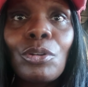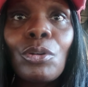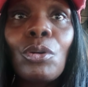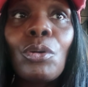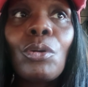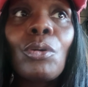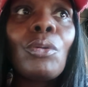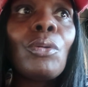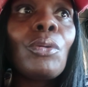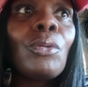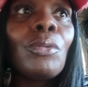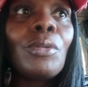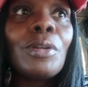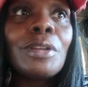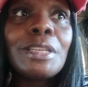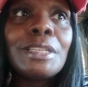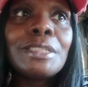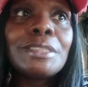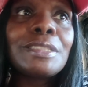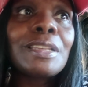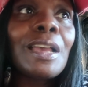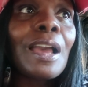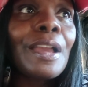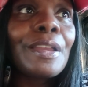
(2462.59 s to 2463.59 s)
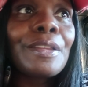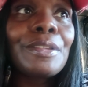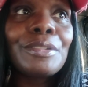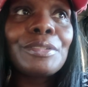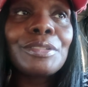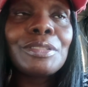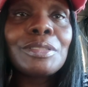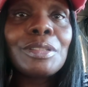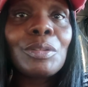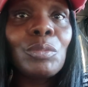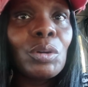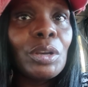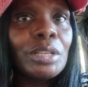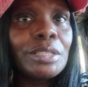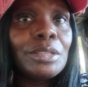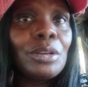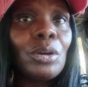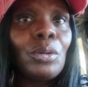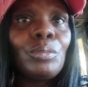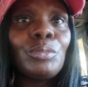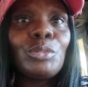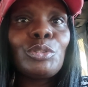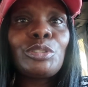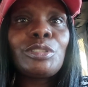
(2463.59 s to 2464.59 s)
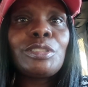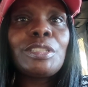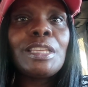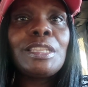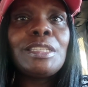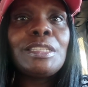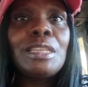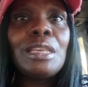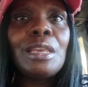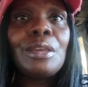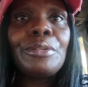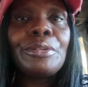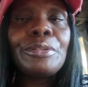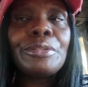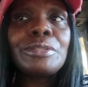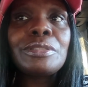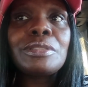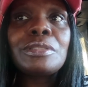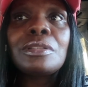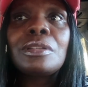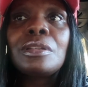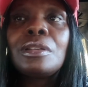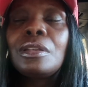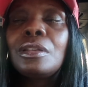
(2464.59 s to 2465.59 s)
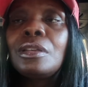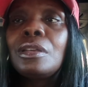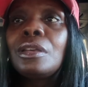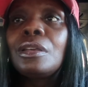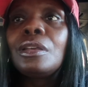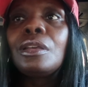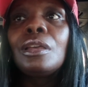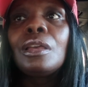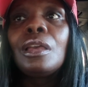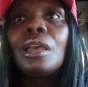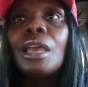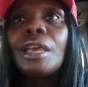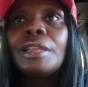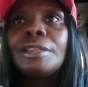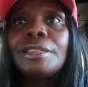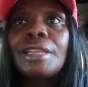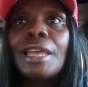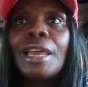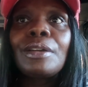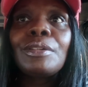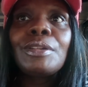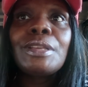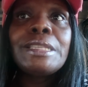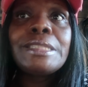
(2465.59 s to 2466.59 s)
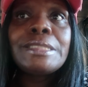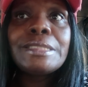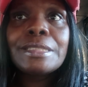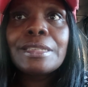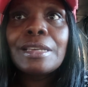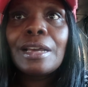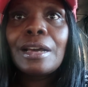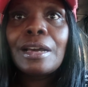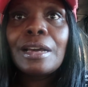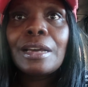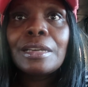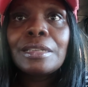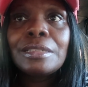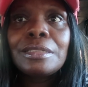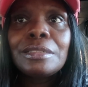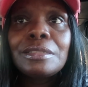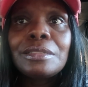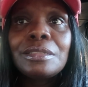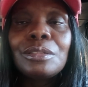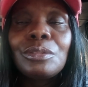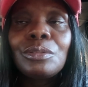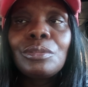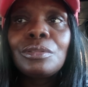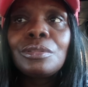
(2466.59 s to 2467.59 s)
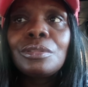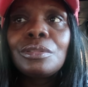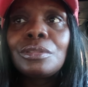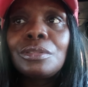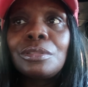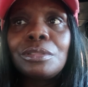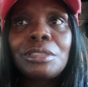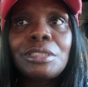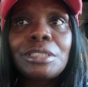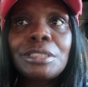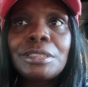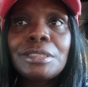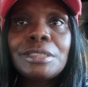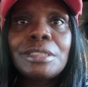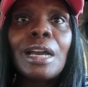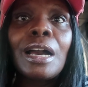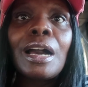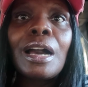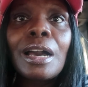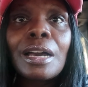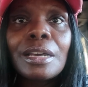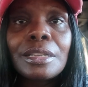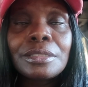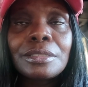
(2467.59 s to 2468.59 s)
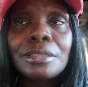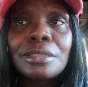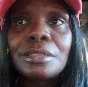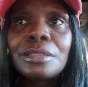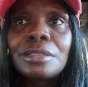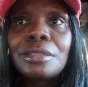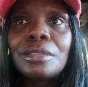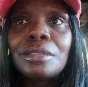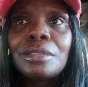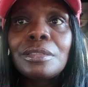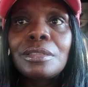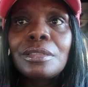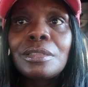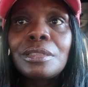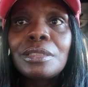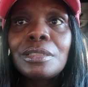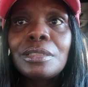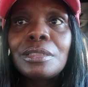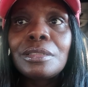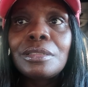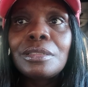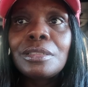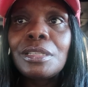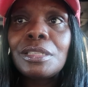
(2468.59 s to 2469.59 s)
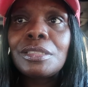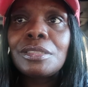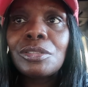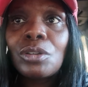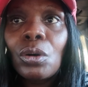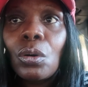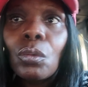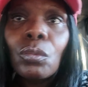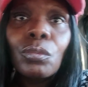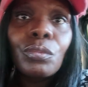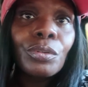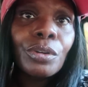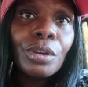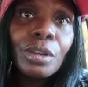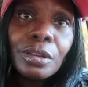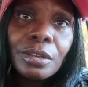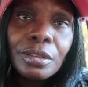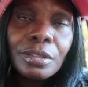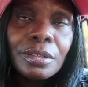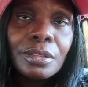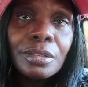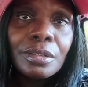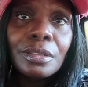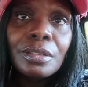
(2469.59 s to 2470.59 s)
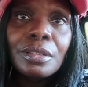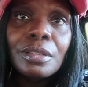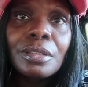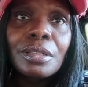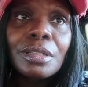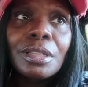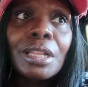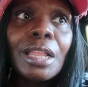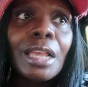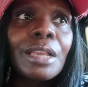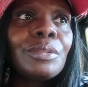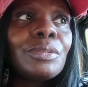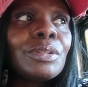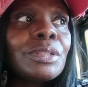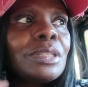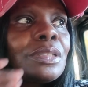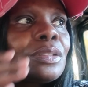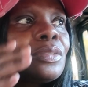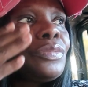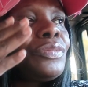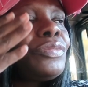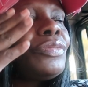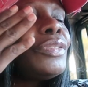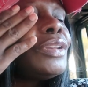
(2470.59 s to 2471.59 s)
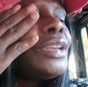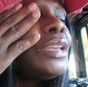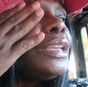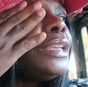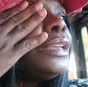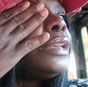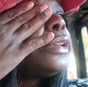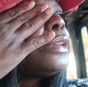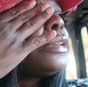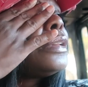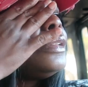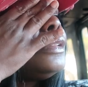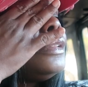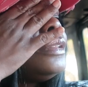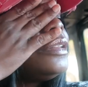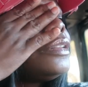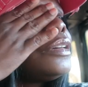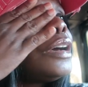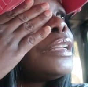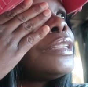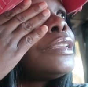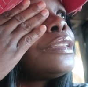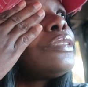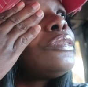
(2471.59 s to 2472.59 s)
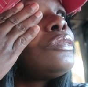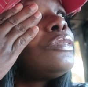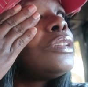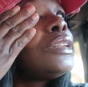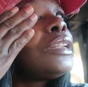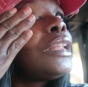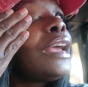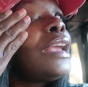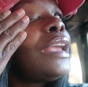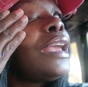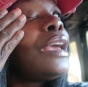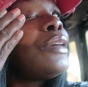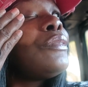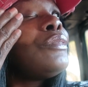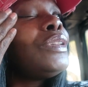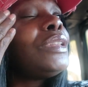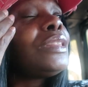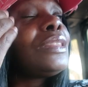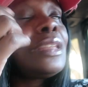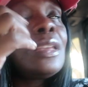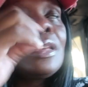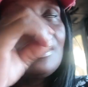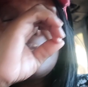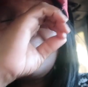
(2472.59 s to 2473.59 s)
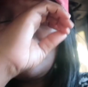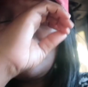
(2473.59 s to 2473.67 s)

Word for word: whole entire, what, almost 10 years? And now he's gone, just gone. It's over. Like what the freak, you know, I just feel like everything